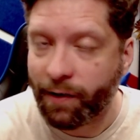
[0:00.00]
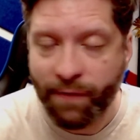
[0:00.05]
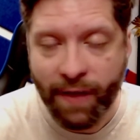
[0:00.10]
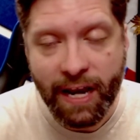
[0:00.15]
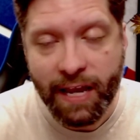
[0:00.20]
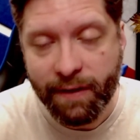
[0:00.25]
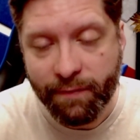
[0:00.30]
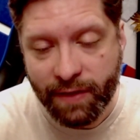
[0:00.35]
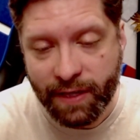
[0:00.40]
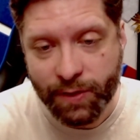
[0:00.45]
If
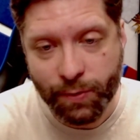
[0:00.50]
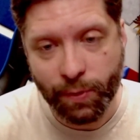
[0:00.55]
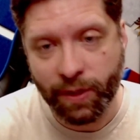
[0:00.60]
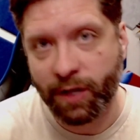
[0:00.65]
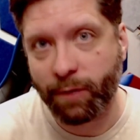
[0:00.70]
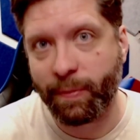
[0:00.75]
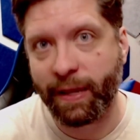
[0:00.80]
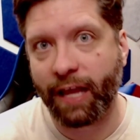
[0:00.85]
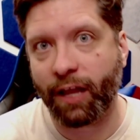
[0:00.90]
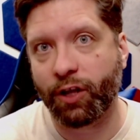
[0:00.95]
any of these
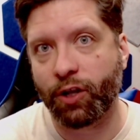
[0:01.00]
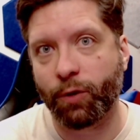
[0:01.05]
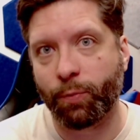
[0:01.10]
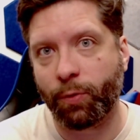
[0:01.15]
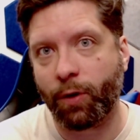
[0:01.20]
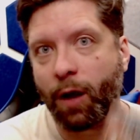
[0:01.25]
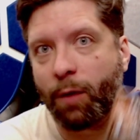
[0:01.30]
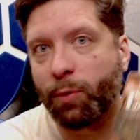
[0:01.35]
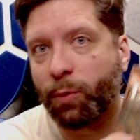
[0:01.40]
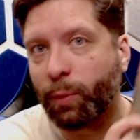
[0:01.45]
ring a bell, you're
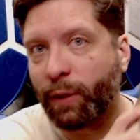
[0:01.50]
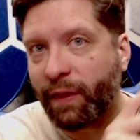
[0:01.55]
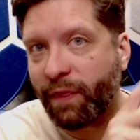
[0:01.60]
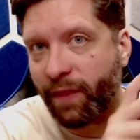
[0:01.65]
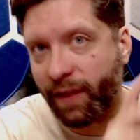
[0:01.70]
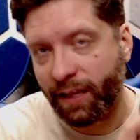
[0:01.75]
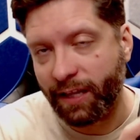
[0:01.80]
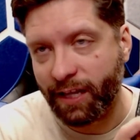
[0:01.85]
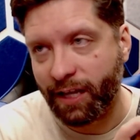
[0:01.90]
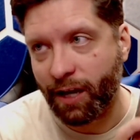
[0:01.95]
probably
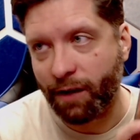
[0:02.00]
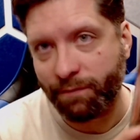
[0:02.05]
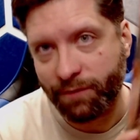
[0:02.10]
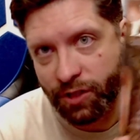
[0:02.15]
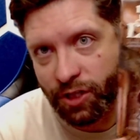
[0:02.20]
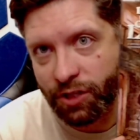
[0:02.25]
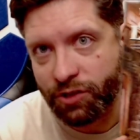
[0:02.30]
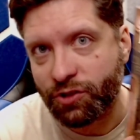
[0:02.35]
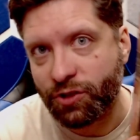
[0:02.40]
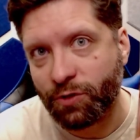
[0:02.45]
thinking
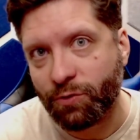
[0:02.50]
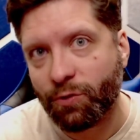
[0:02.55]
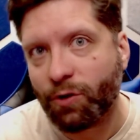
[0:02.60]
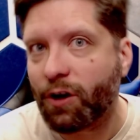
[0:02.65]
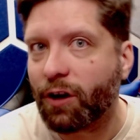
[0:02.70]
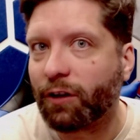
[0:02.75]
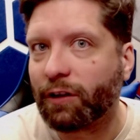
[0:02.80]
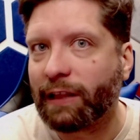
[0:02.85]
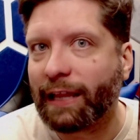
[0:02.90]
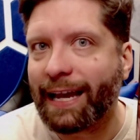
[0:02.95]
of Dungeon
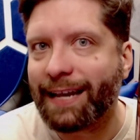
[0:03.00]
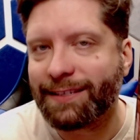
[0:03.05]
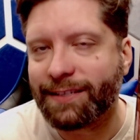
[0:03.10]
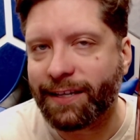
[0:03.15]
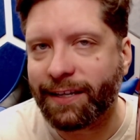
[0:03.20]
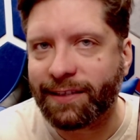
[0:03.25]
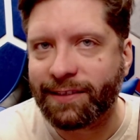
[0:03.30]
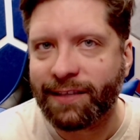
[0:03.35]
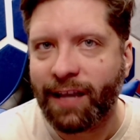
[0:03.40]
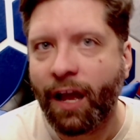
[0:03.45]
Crawl
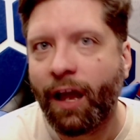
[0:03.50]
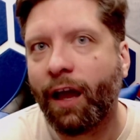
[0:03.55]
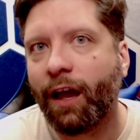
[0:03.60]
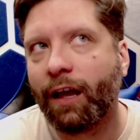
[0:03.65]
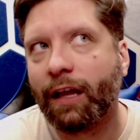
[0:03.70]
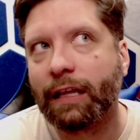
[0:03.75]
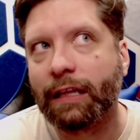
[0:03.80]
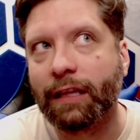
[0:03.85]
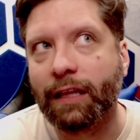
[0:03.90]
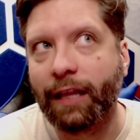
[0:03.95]
Classics
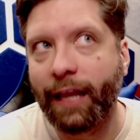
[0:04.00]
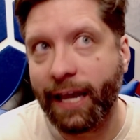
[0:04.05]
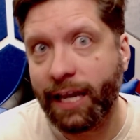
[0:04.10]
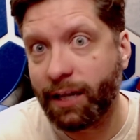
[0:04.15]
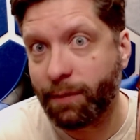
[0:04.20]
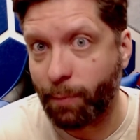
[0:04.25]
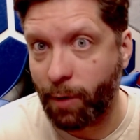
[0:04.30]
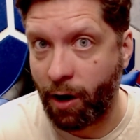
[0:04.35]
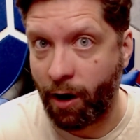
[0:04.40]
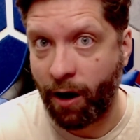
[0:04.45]

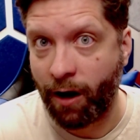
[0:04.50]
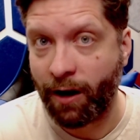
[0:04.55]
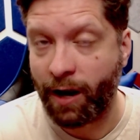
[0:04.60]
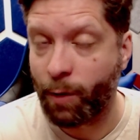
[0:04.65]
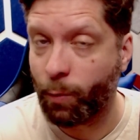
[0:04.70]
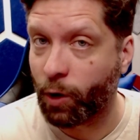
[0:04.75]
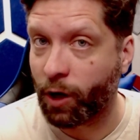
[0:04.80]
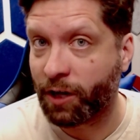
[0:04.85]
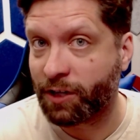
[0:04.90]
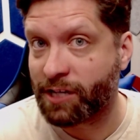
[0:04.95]
Lankhmar,
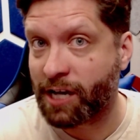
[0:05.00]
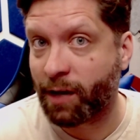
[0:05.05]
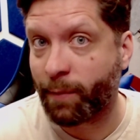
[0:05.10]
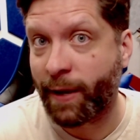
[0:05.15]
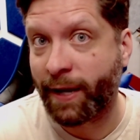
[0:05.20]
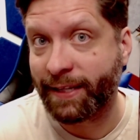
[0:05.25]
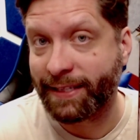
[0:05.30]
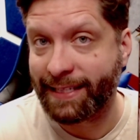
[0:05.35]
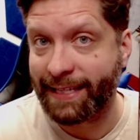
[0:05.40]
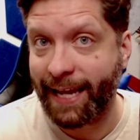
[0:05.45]
and we're going to talk
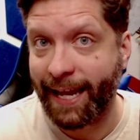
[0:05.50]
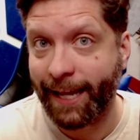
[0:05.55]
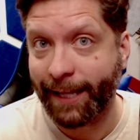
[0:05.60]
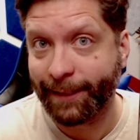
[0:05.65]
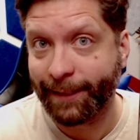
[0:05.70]
about it today.